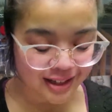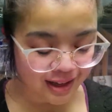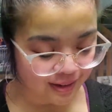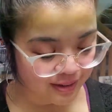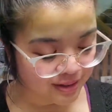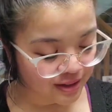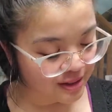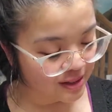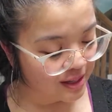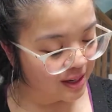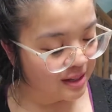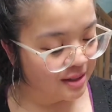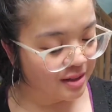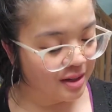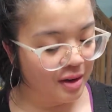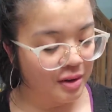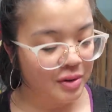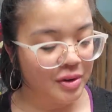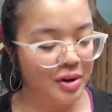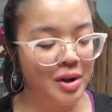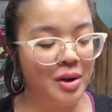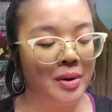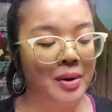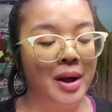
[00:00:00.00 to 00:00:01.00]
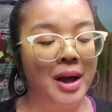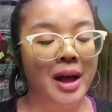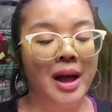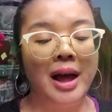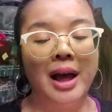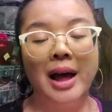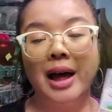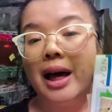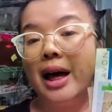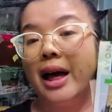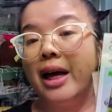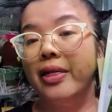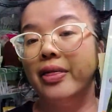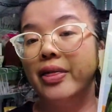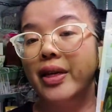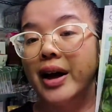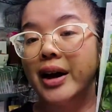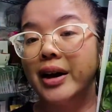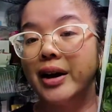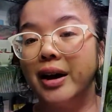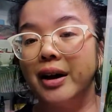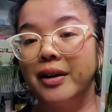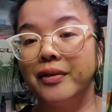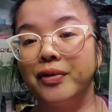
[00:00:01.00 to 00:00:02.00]
as you guys all know. And
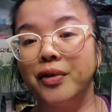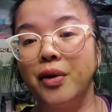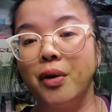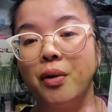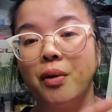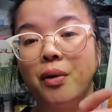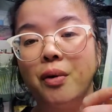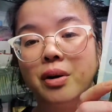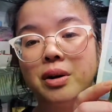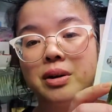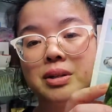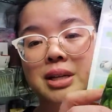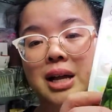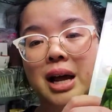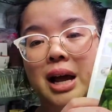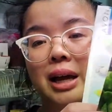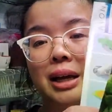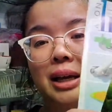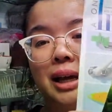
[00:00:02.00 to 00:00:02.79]
then, of course, I